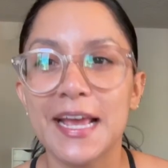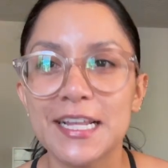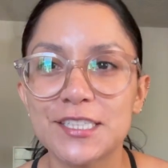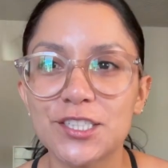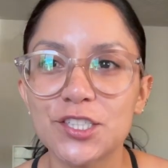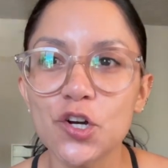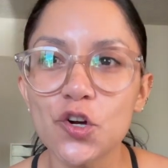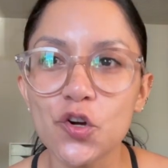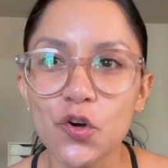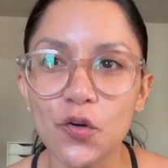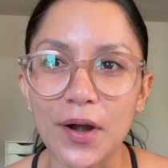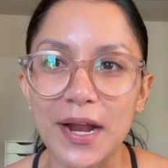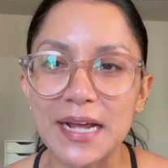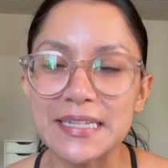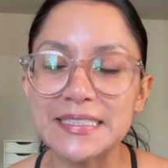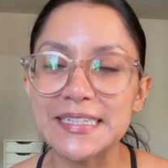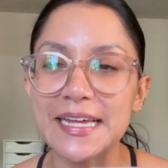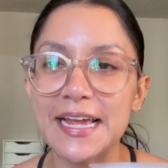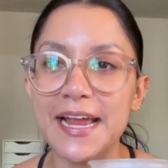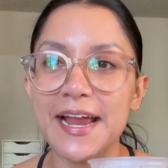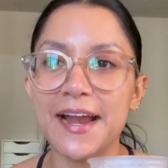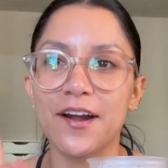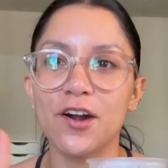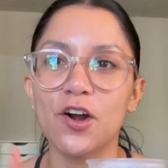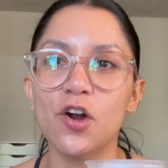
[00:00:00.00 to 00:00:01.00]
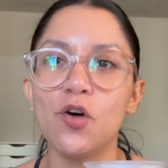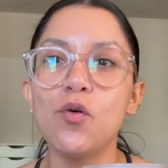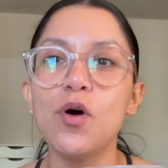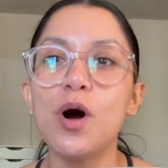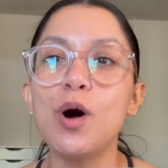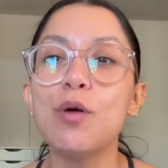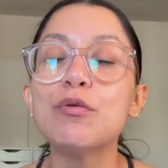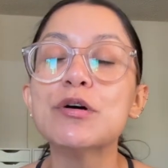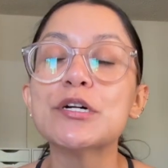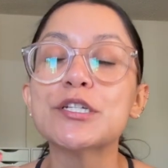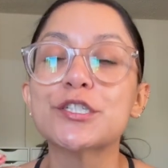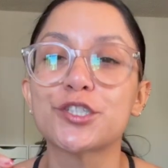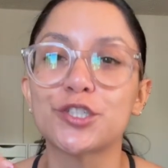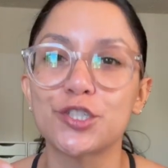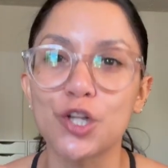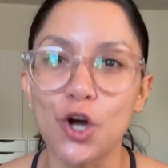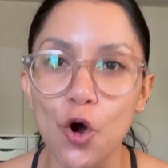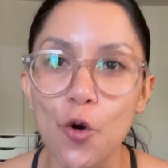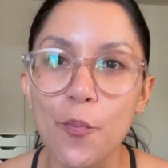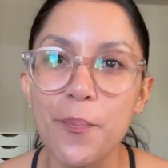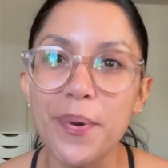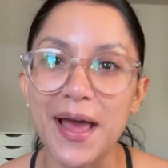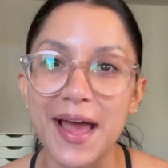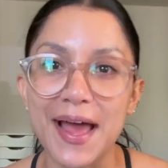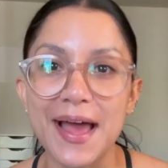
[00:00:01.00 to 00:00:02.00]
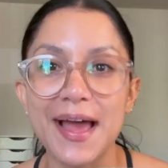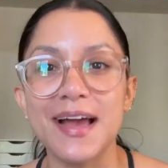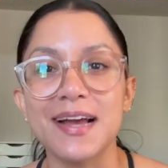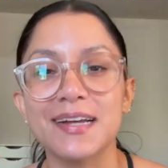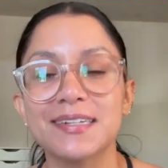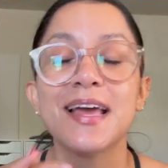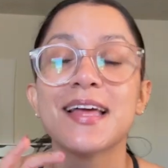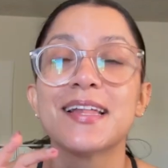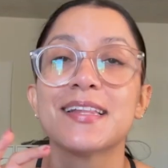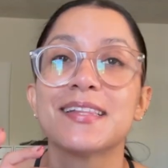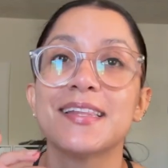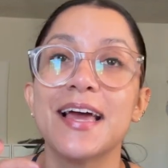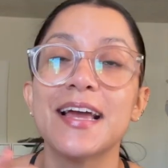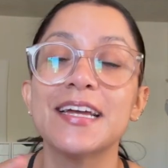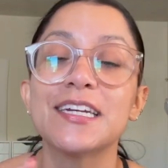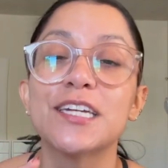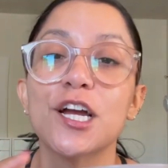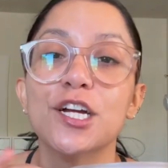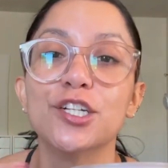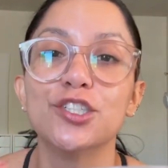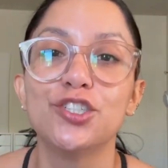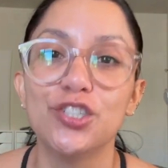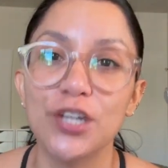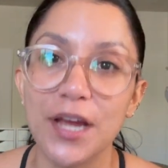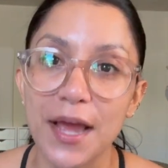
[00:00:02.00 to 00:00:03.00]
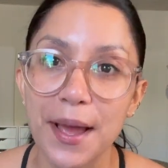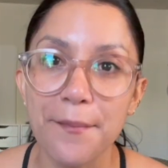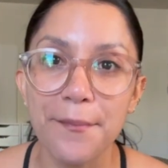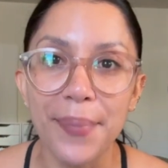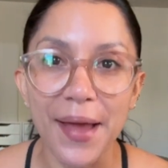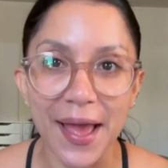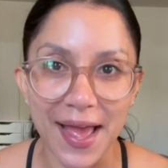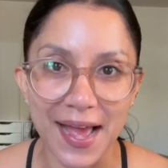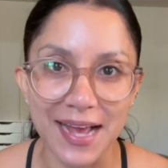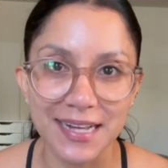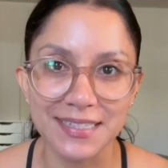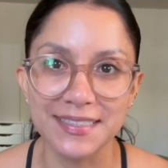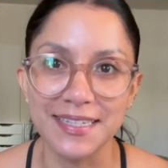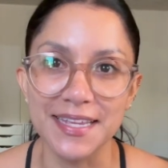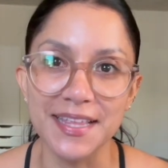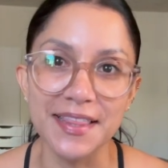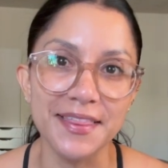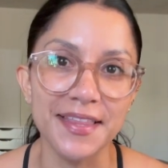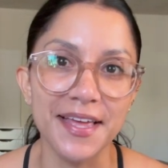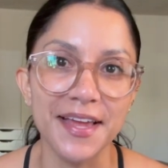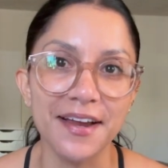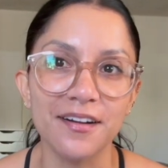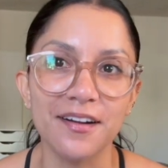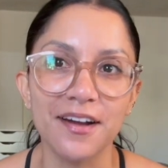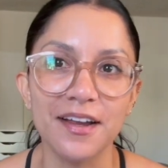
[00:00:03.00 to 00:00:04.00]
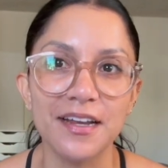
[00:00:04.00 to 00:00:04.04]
It's so crazy. Erewhon was so packed, like jam-packed in there.